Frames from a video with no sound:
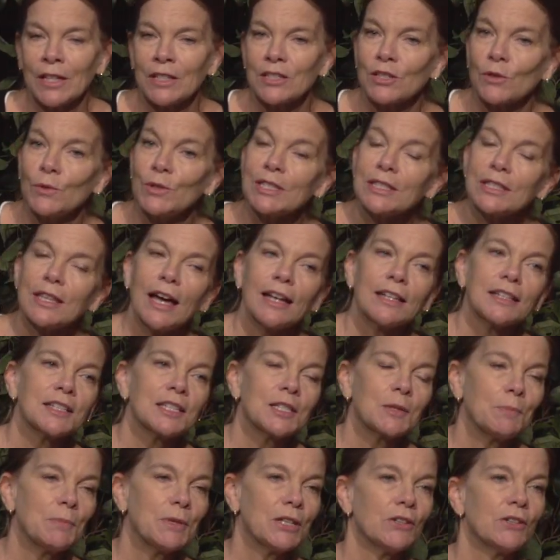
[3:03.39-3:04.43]
So it's that
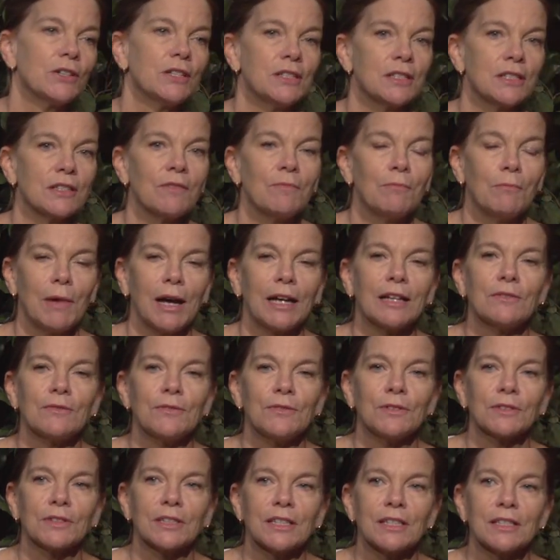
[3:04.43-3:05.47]
experience of
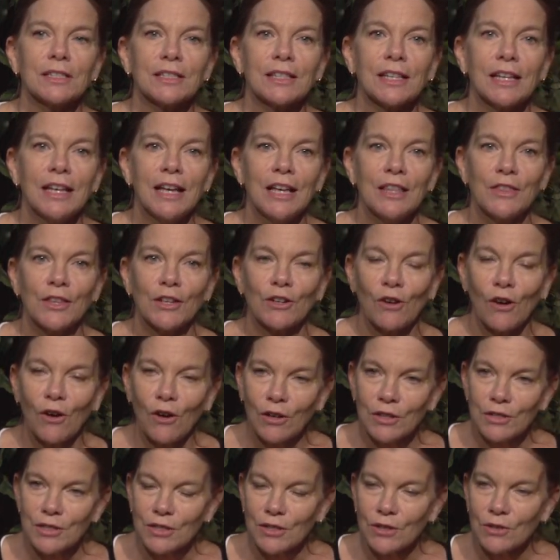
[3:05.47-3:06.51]
mindfulness that
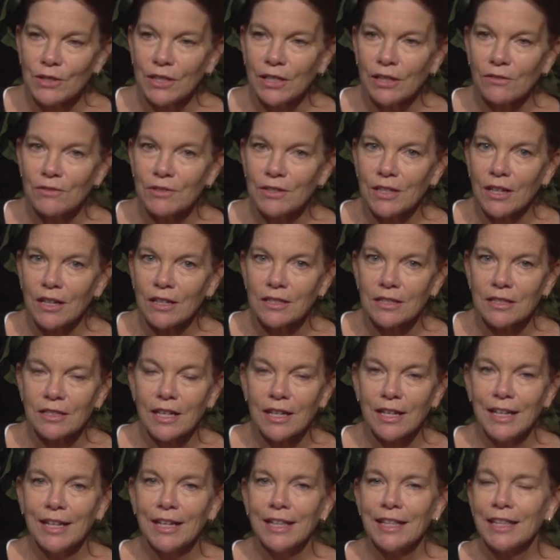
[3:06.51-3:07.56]
also gives us
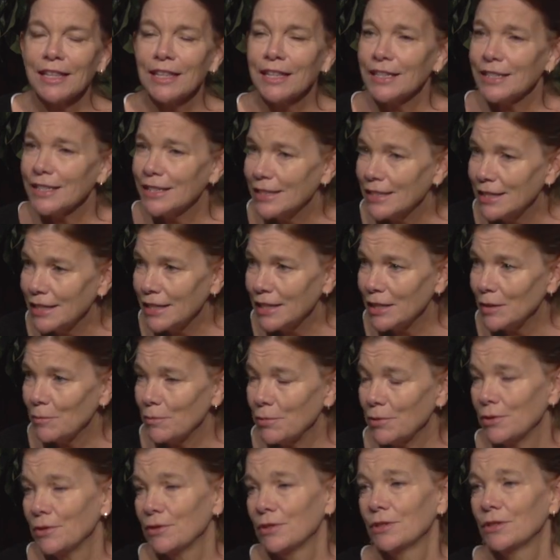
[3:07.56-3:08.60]
the
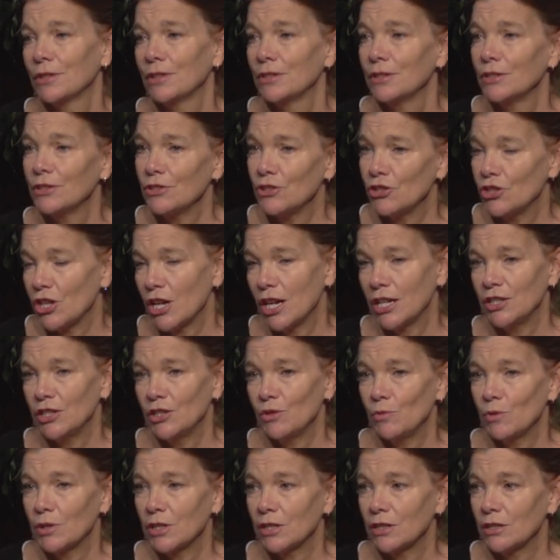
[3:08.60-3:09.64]
deep,
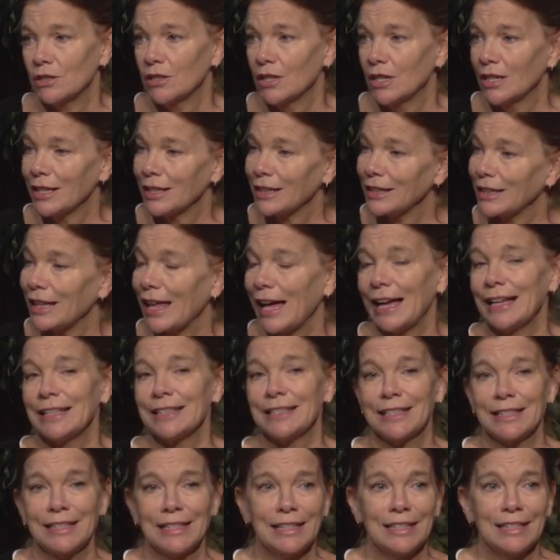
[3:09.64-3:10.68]
genuine,
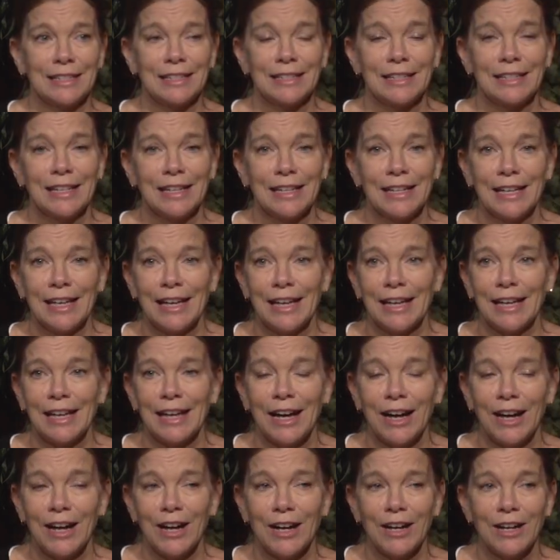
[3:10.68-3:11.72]
lasting
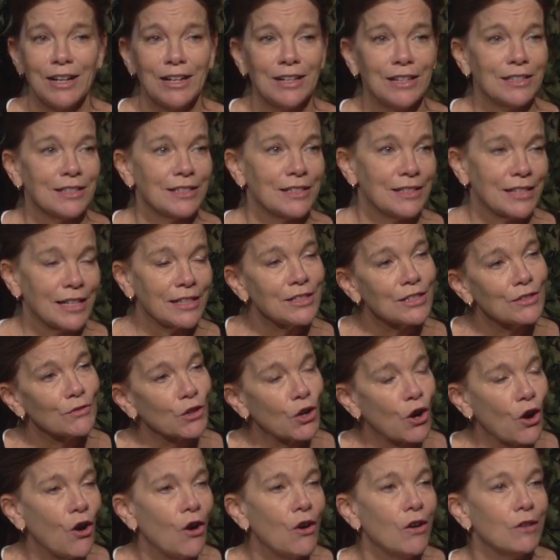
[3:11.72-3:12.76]
uh, sense of
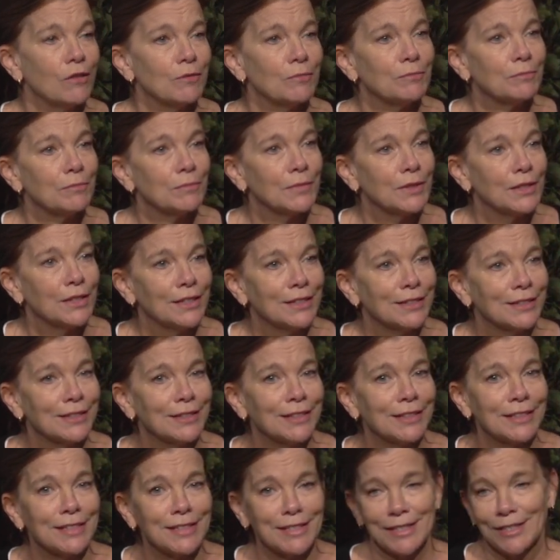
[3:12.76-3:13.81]
calm
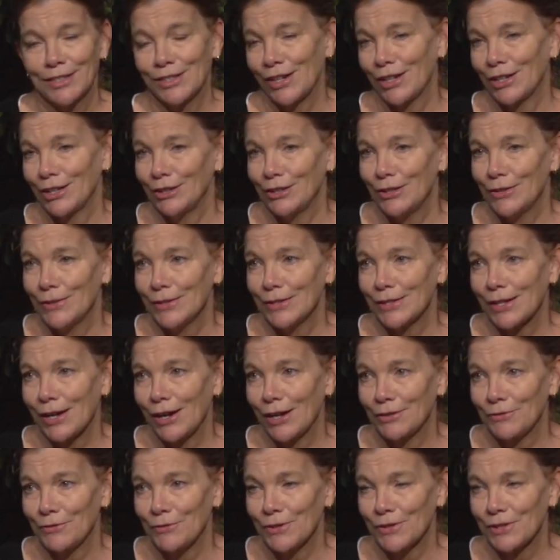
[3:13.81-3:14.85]
that is the title of this
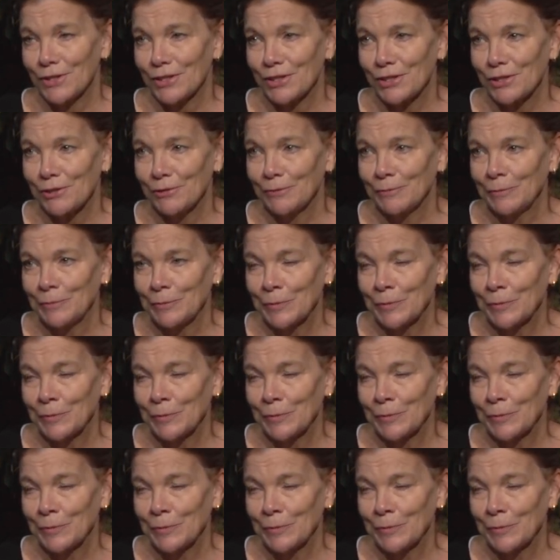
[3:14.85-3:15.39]
conference.